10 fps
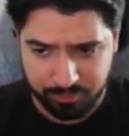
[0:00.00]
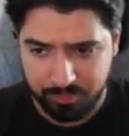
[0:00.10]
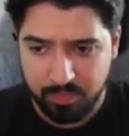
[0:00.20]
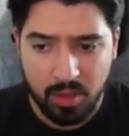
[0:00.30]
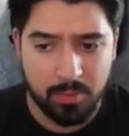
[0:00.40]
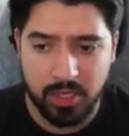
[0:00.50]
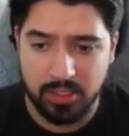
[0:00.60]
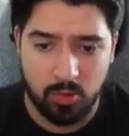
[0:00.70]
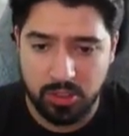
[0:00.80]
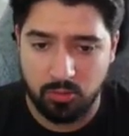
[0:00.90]
because it
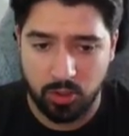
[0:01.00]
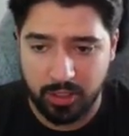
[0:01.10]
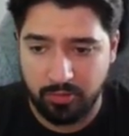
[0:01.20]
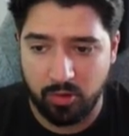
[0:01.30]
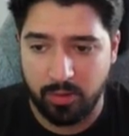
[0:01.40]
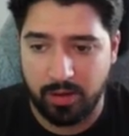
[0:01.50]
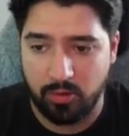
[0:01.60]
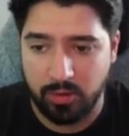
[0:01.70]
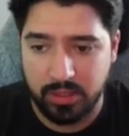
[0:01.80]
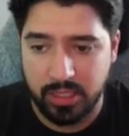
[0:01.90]
wasn't working for whatever
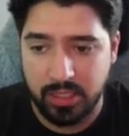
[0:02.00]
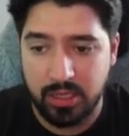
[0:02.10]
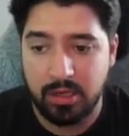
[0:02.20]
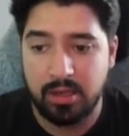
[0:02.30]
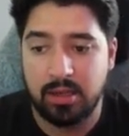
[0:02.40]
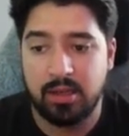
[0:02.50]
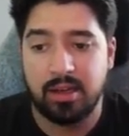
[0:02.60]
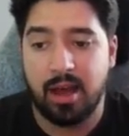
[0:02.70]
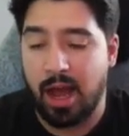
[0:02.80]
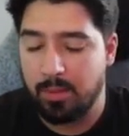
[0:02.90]
reason,
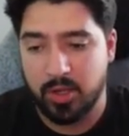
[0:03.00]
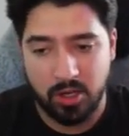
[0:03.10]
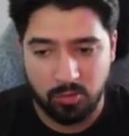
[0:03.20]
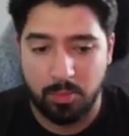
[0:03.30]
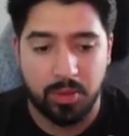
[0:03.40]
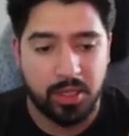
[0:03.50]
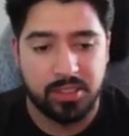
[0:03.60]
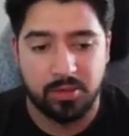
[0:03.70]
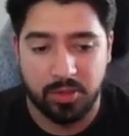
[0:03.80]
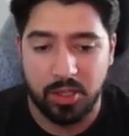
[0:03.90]
I'm going to replace it
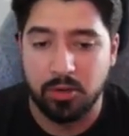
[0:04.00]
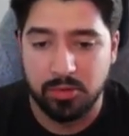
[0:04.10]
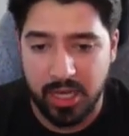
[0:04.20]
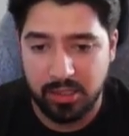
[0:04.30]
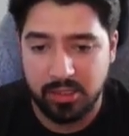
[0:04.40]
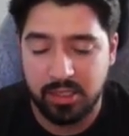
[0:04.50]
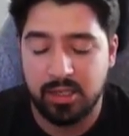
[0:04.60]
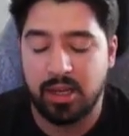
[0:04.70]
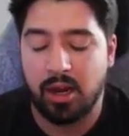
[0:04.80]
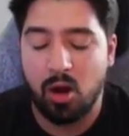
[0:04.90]
with a new test.
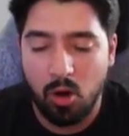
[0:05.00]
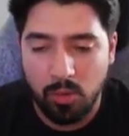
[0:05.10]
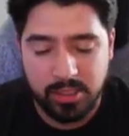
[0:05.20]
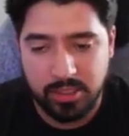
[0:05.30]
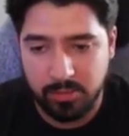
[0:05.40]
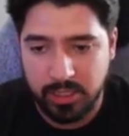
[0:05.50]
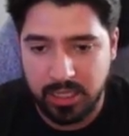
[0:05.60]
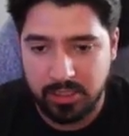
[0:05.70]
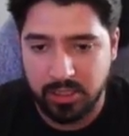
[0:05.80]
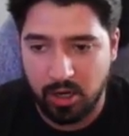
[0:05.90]
I always like to be
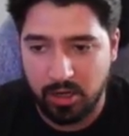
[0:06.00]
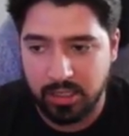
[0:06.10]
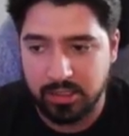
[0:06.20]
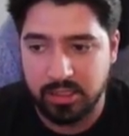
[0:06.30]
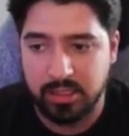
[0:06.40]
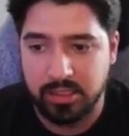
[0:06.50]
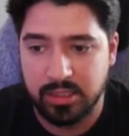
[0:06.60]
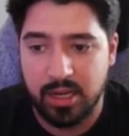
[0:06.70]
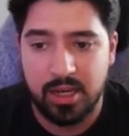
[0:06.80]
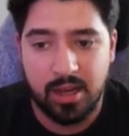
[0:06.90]
testing audiences.
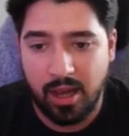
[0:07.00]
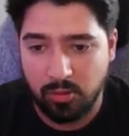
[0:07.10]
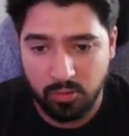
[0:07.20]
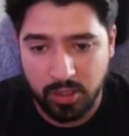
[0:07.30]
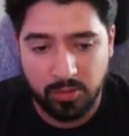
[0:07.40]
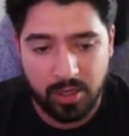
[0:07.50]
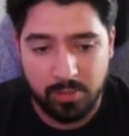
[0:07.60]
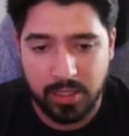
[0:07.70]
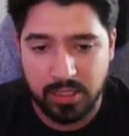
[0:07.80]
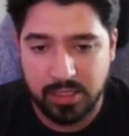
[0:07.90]
I really
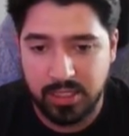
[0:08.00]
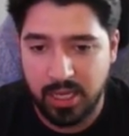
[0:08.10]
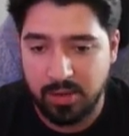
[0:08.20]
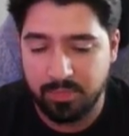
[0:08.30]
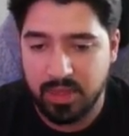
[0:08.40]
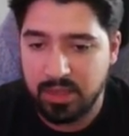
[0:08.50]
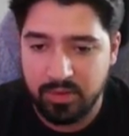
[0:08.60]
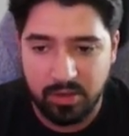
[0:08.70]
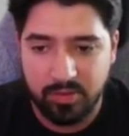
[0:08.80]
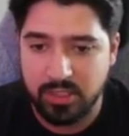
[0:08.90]
recommend the same, even
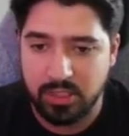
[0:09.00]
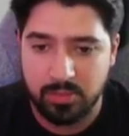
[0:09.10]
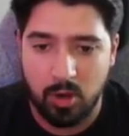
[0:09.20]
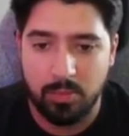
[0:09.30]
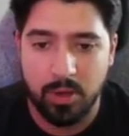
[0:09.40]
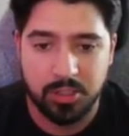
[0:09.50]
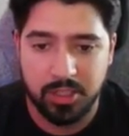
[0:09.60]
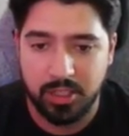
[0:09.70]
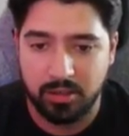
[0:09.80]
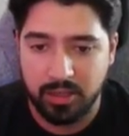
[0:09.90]
if it's a small budget here
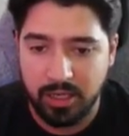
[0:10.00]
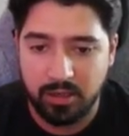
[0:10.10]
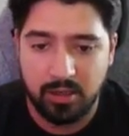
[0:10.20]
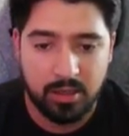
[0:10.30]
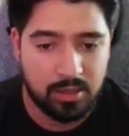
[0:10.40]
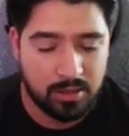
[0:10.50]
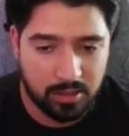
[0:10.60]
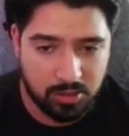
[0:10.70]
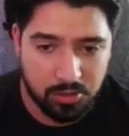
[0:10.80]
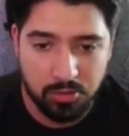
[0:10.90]
and there, like
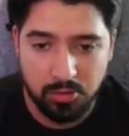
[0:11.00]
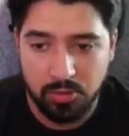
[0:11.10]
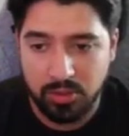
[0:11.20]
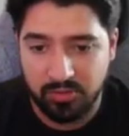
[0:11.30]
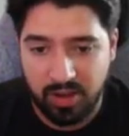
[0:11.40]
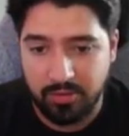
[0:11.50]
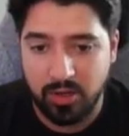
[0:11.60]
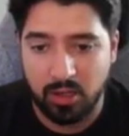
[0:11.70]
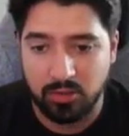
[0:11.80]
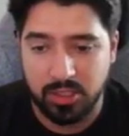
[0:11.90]
$2 to
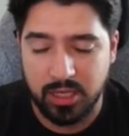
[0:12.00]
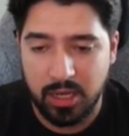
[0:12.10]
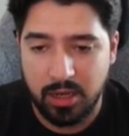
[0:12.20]
$5 a day.